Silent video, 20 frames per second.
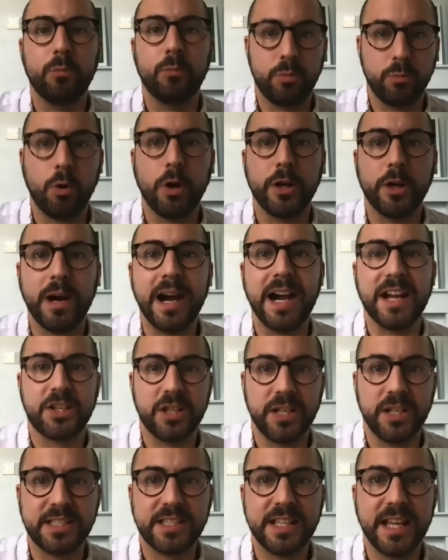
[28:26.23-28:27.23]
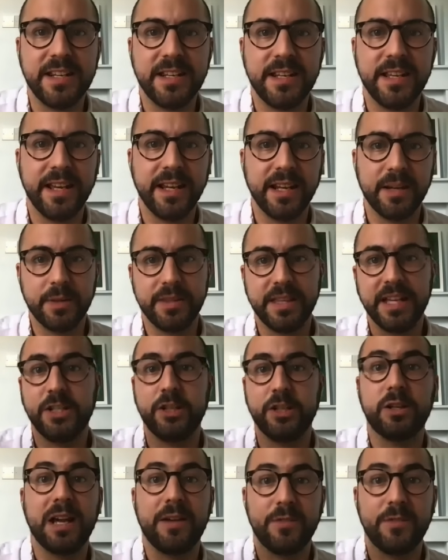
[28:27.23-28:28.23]
what you're actually sending, but then you
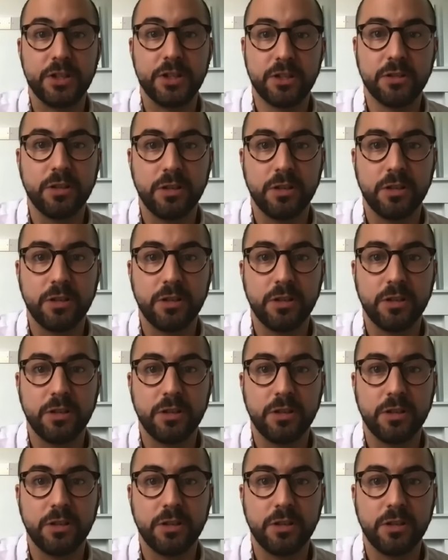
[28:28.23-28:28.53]
can have a